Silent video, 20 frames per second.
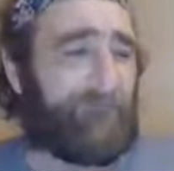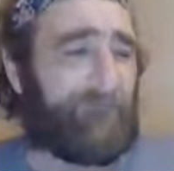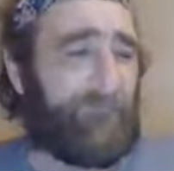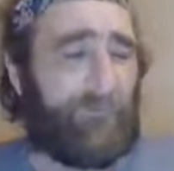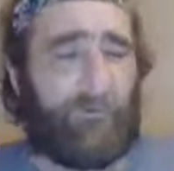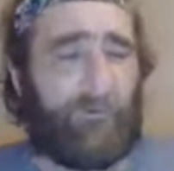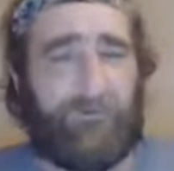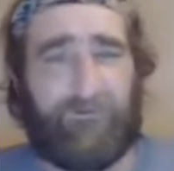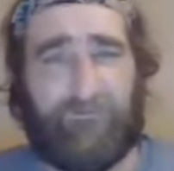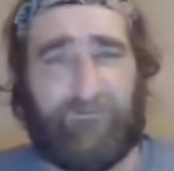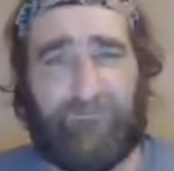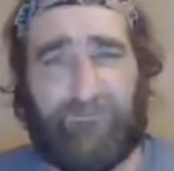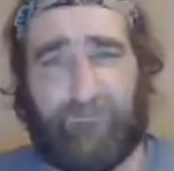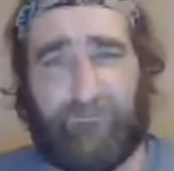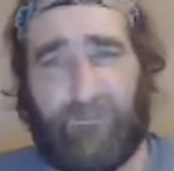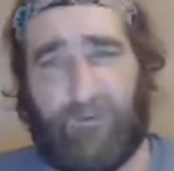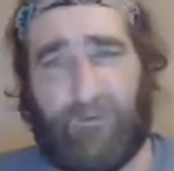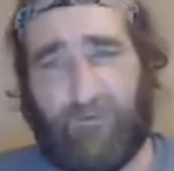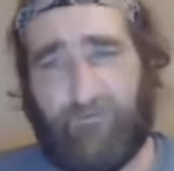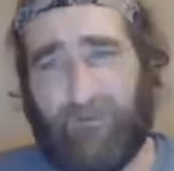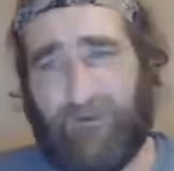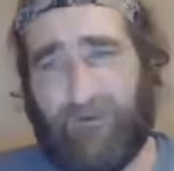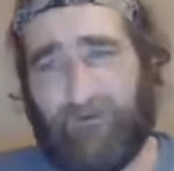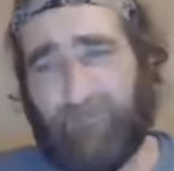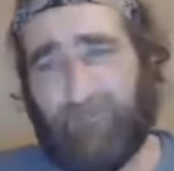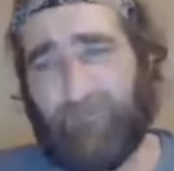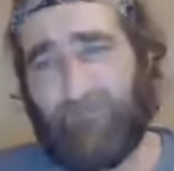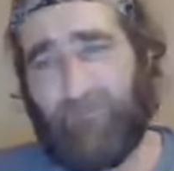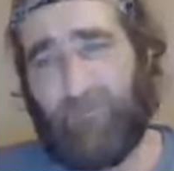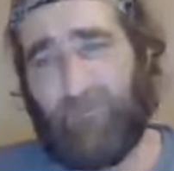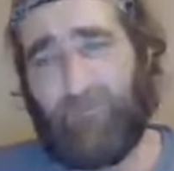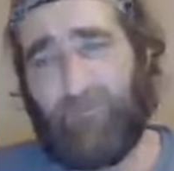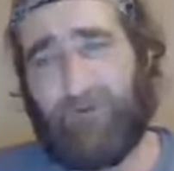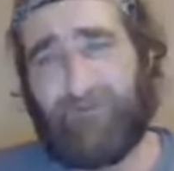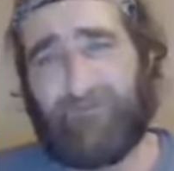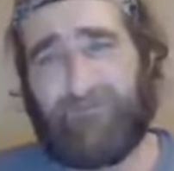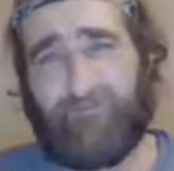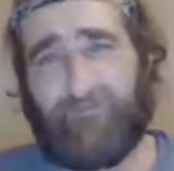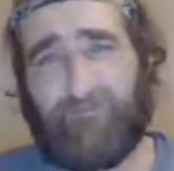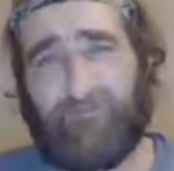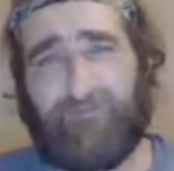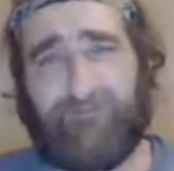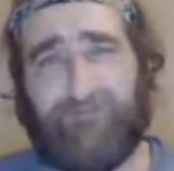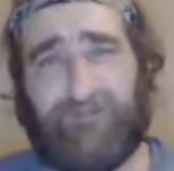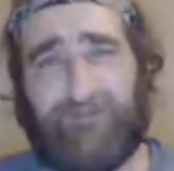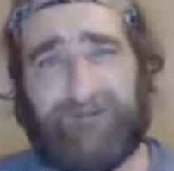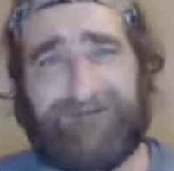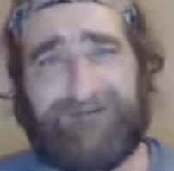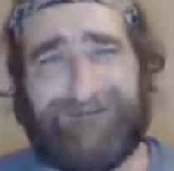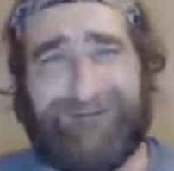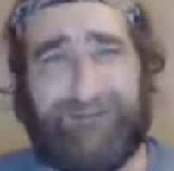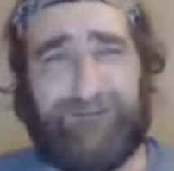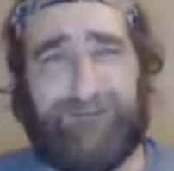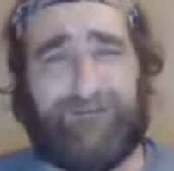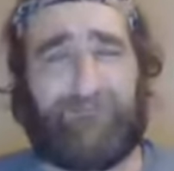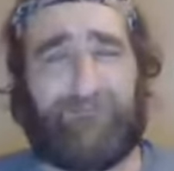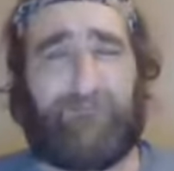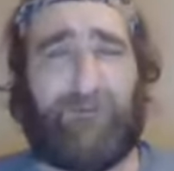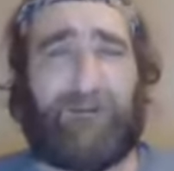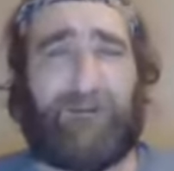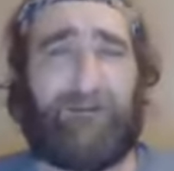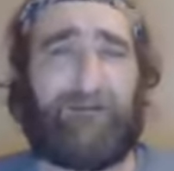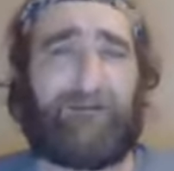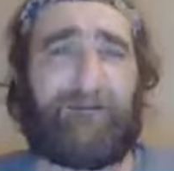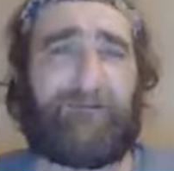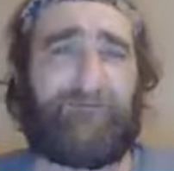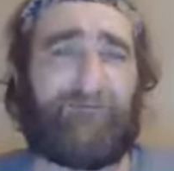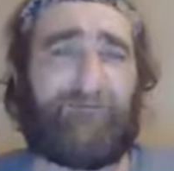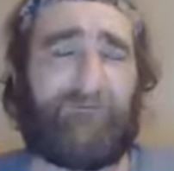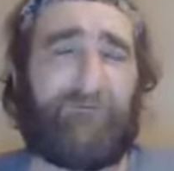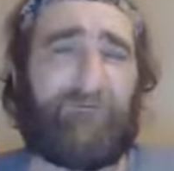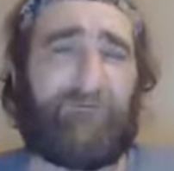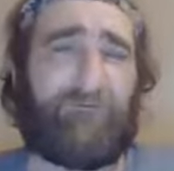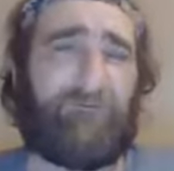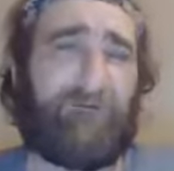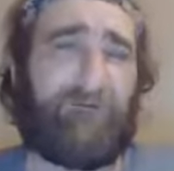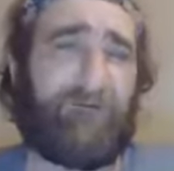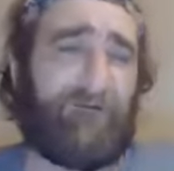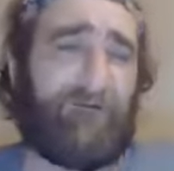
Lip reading: for you, the more powerful ones, was that kickback. So